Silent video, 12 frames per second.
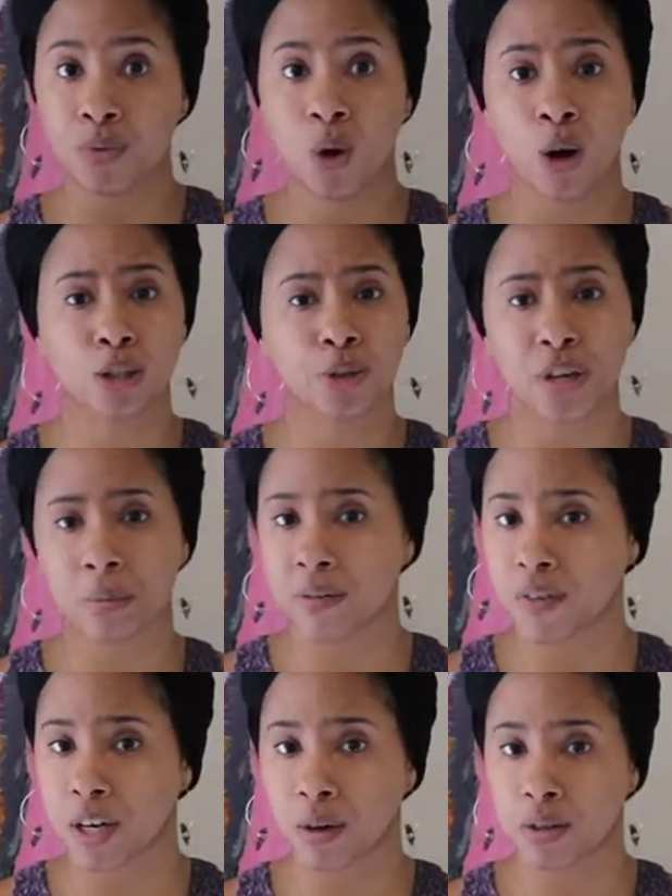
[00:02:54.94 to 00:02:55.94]
Also going to be
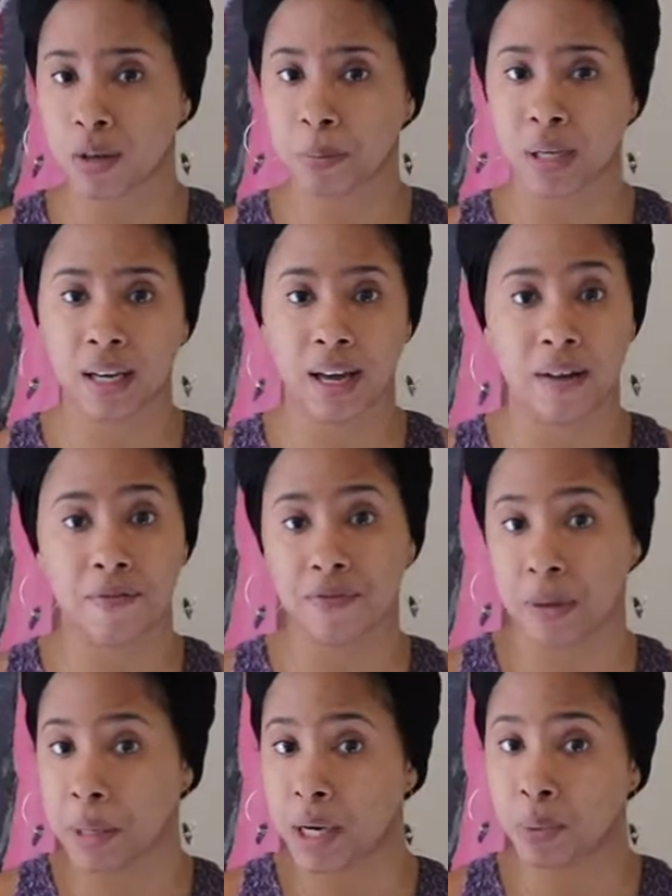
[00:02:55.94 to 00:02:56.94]
videos on being a
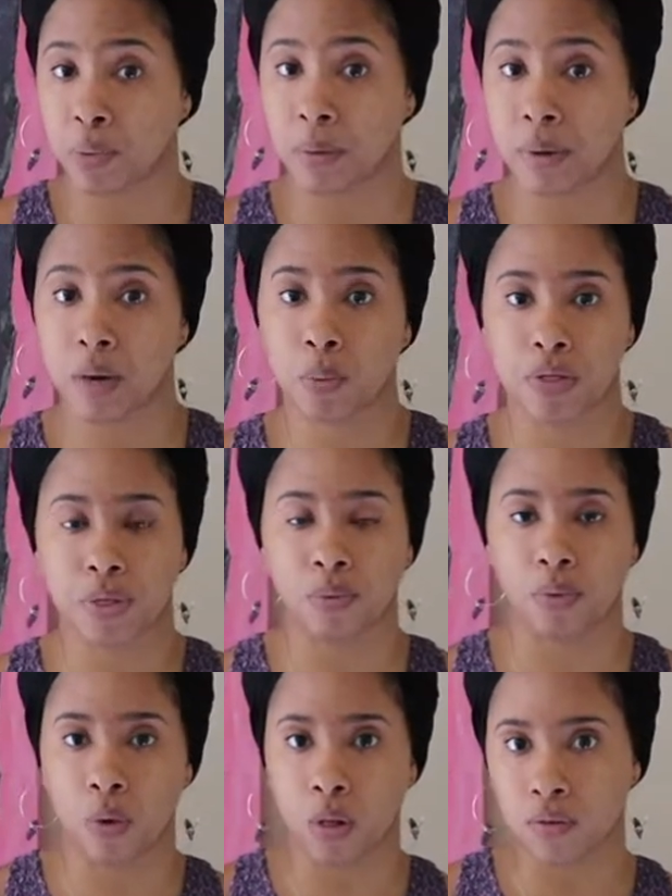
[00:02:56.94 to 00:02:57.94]
feminine woman, what the
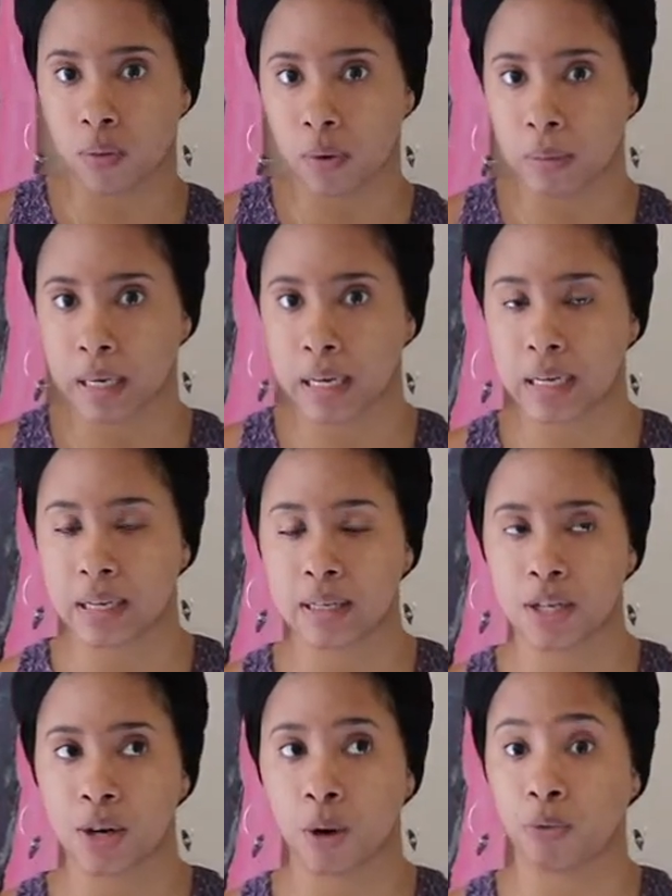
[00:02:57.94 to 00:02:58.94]
role of a woman
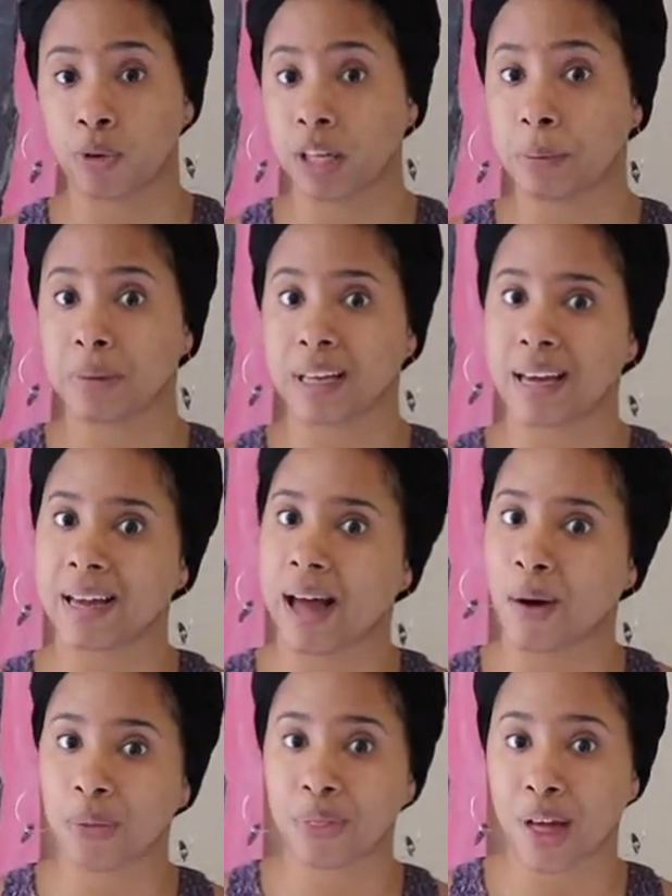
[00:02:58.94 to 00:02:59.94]
is, you know, really playing
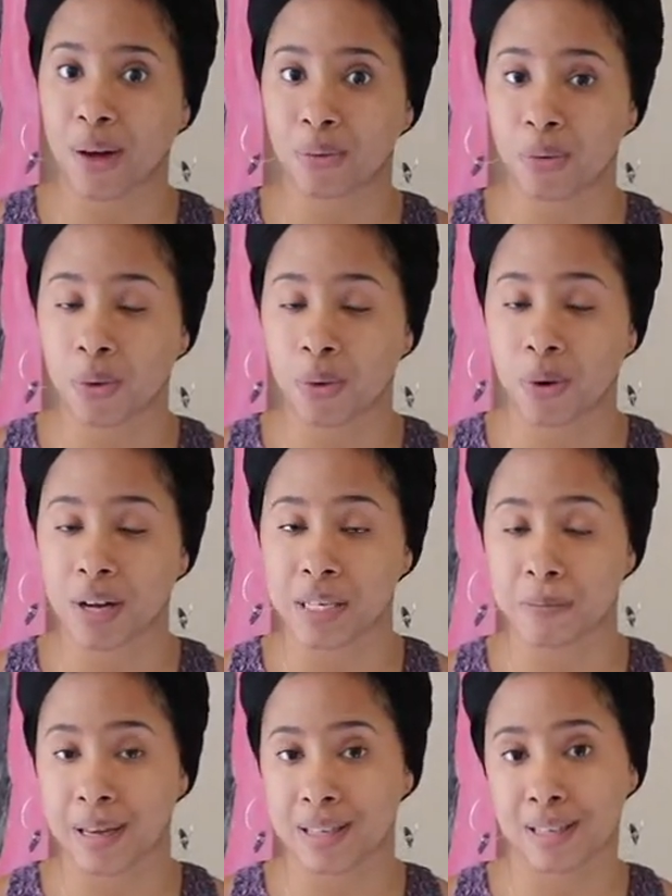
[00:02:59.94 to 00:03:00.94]
out that role
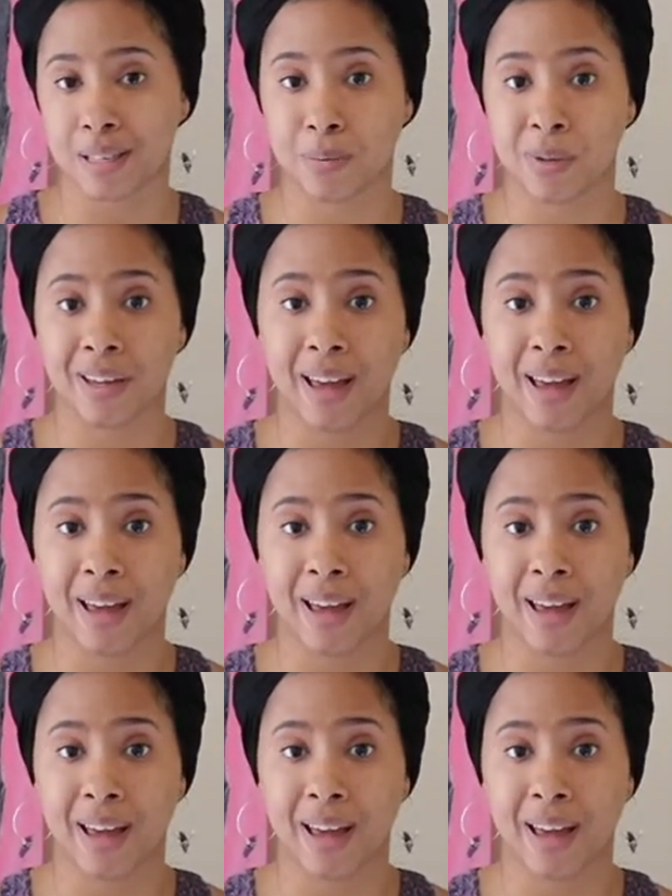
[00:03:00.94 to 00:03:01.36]
as best as we